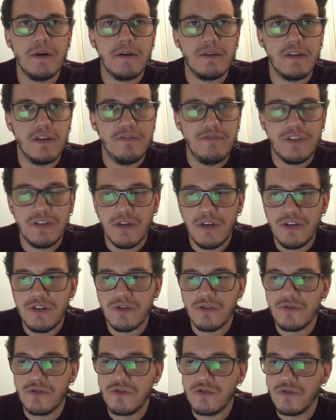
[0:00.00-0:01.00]
the
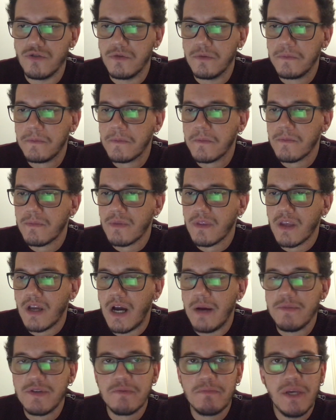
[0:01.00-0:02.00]
invitation to.
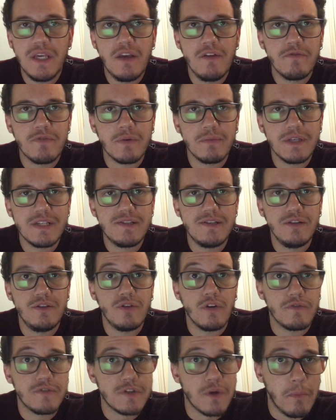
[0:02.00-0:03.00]
I'm speaking from the city
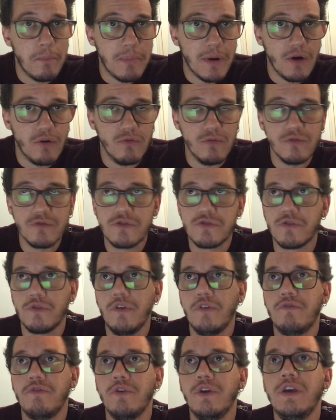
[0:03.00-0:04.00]
of São Paulo, so
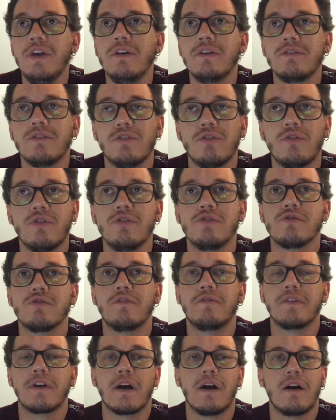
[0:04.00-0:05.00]
if you hear the noise
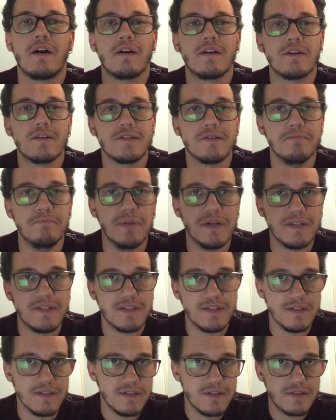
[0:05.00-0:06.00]
of cars,
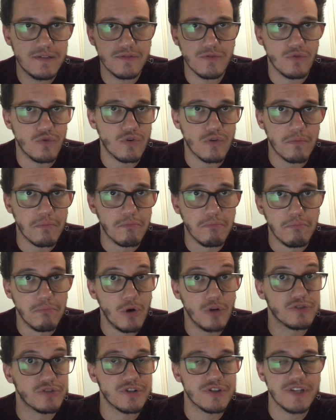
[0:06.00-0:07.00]
buses, or
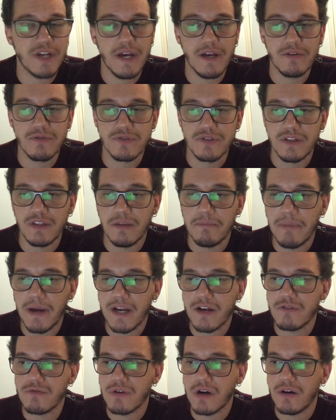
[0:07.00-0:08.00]
motorcycles in the
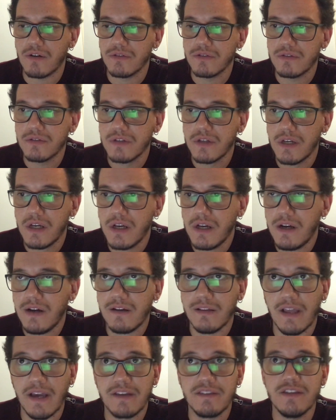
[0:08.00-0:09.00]
background,
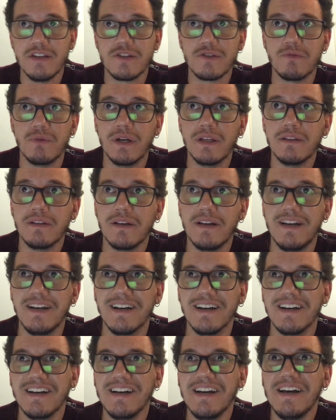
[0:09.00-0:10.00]
like this one,
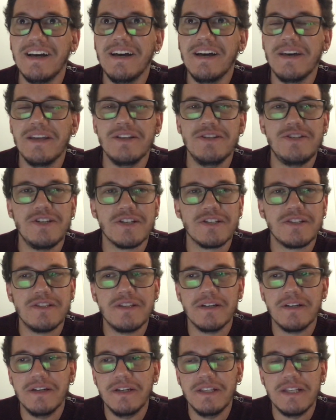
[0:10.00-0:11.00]
it is just
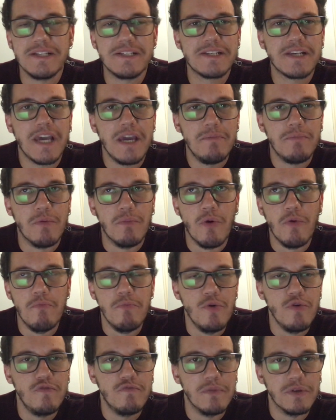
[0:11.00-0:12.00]
the inescapable
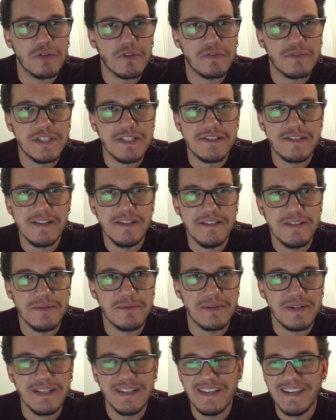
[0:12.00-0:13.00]
movement of the city,
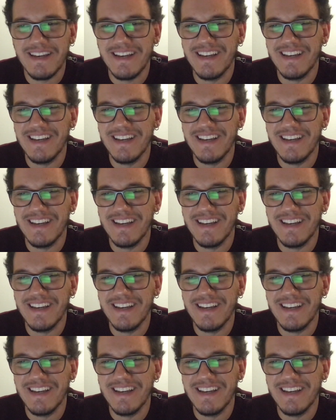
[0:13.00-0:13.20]
really.